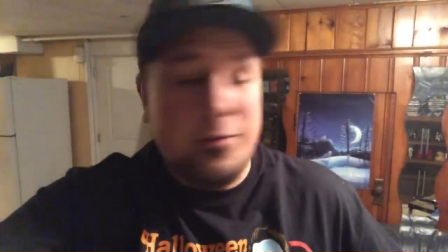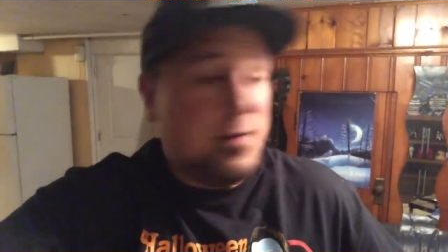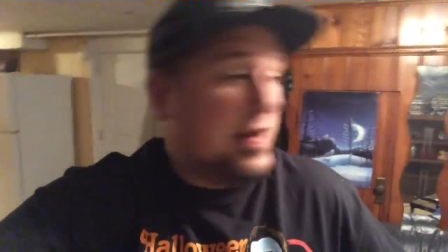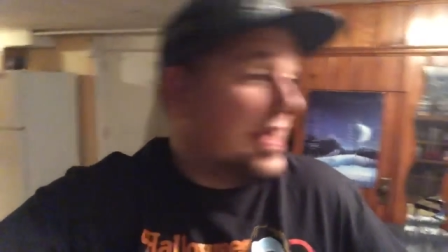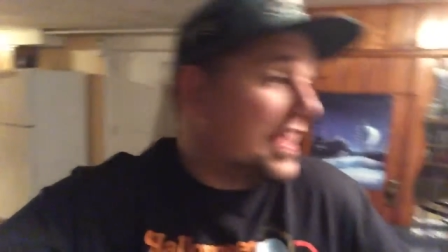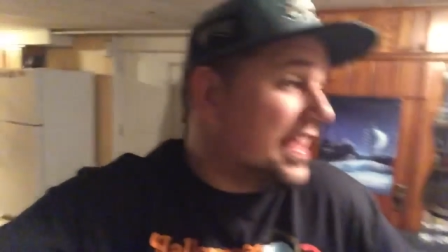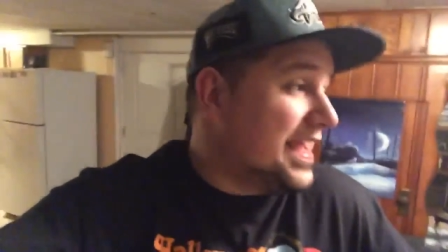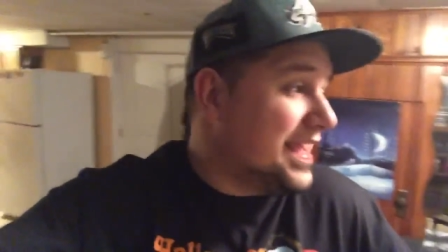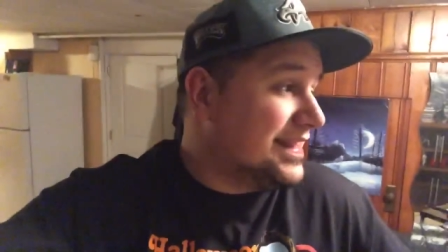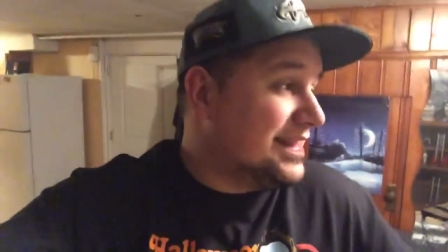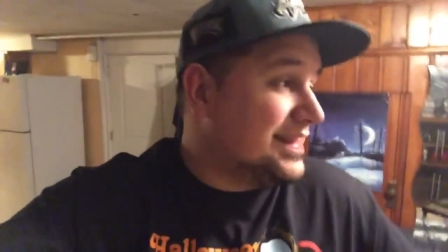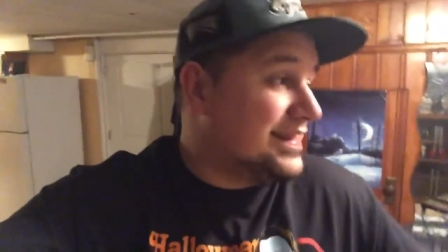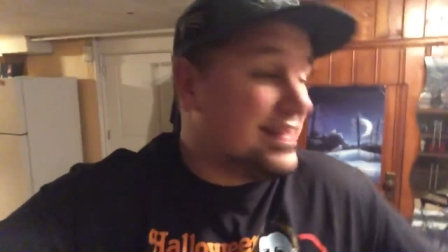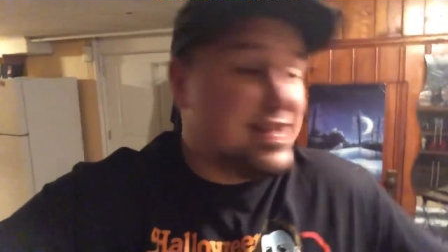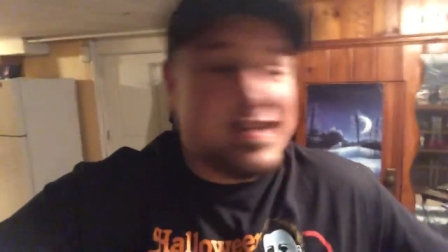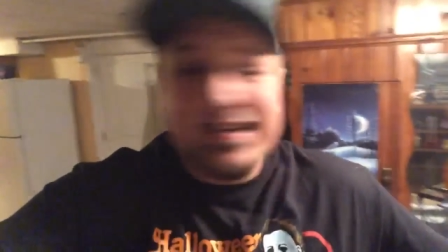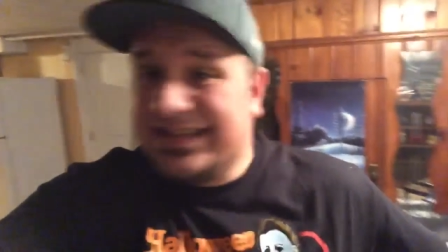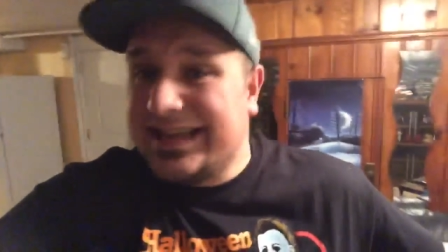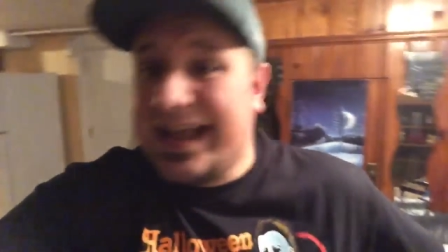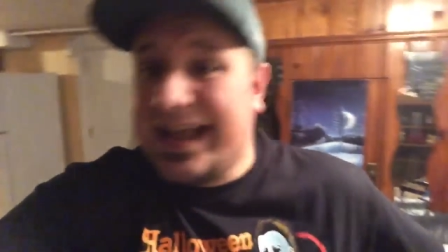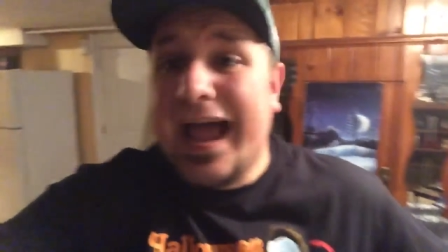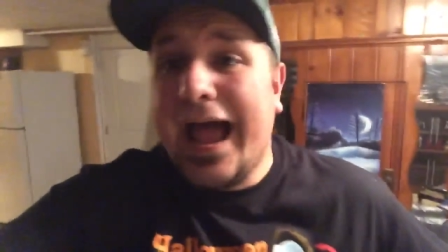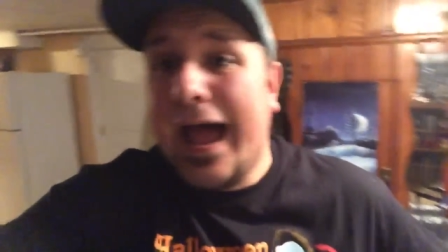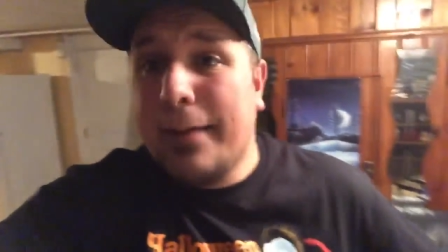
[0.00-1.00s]
And this
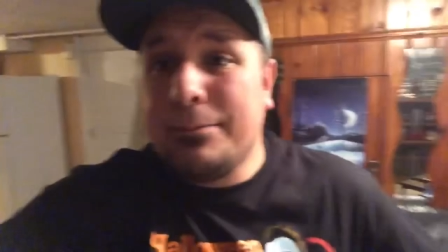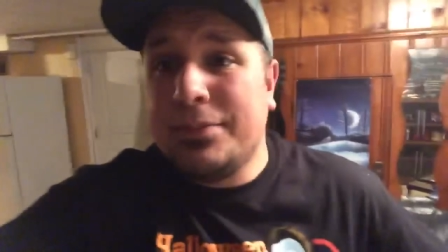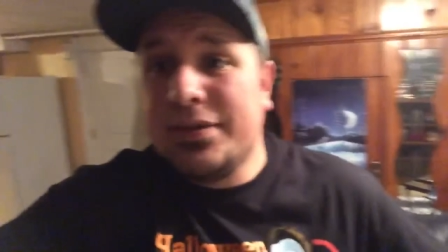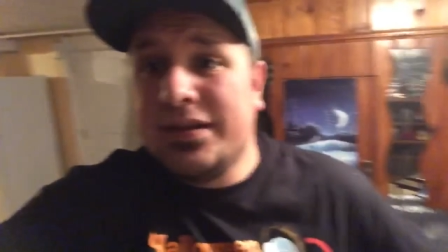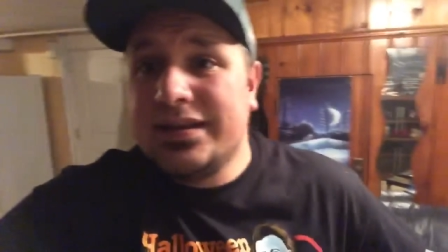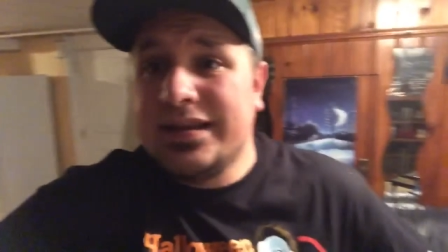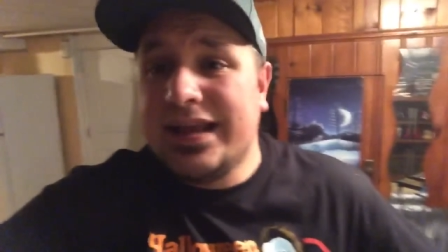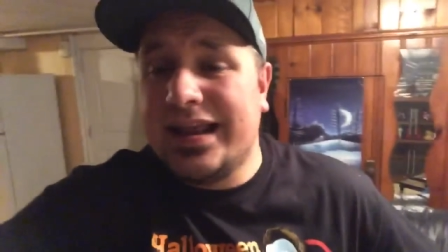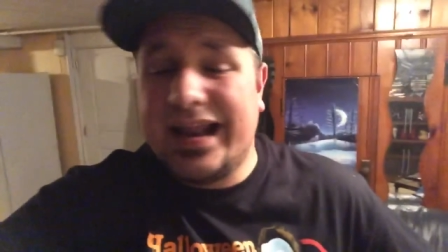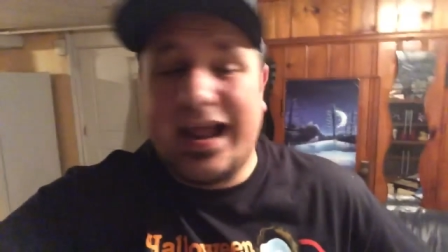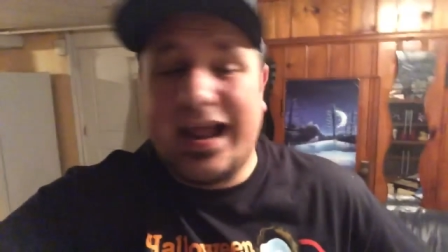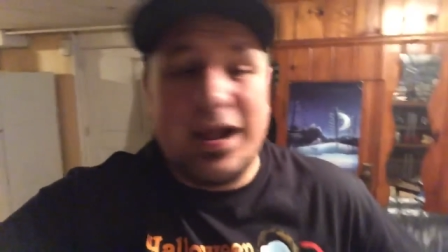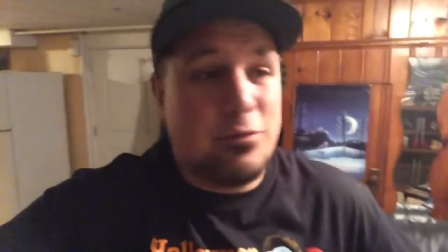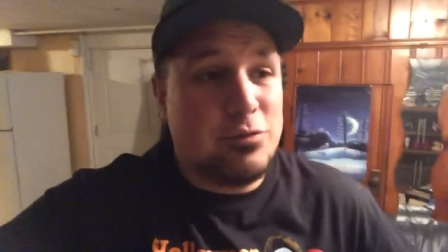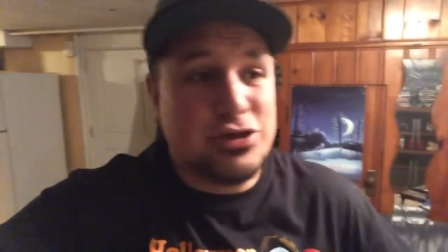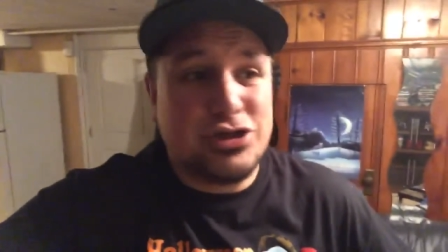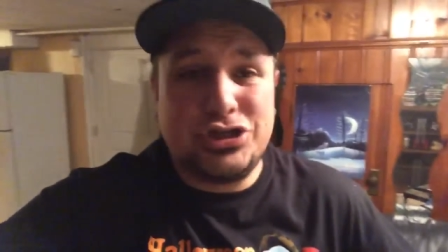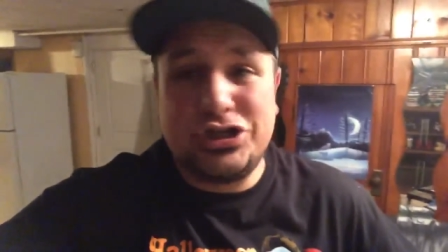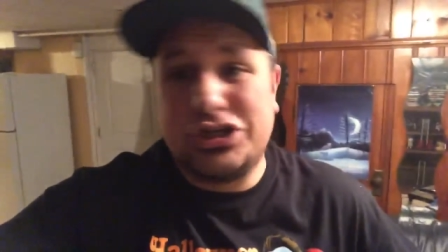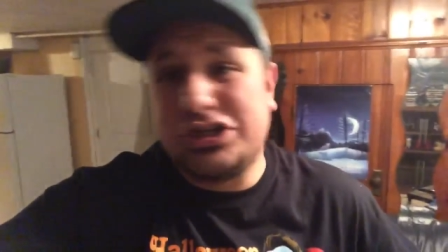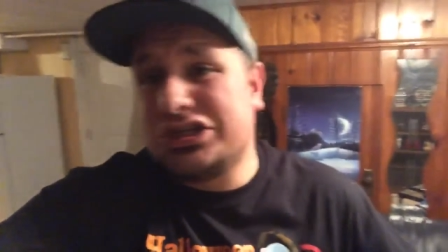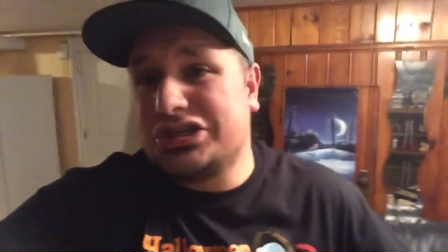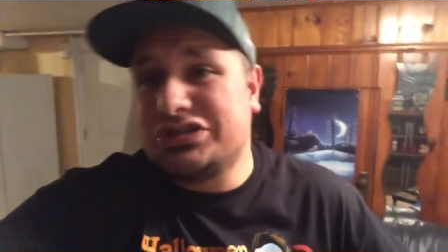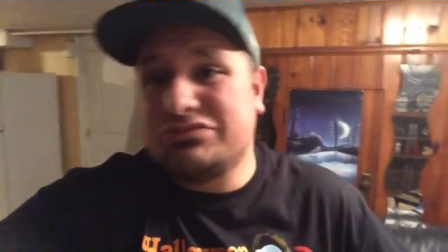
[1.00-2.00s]
happened. And I was
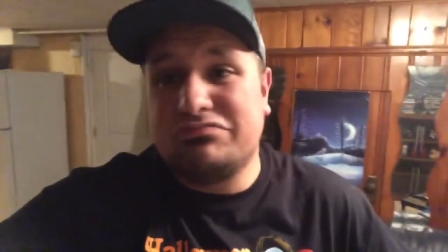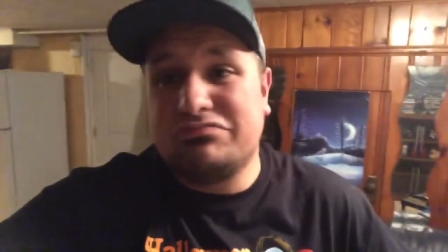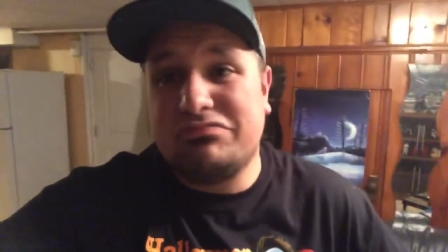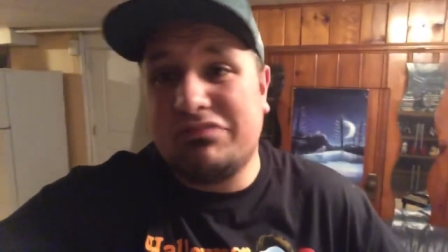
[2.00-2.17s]
just,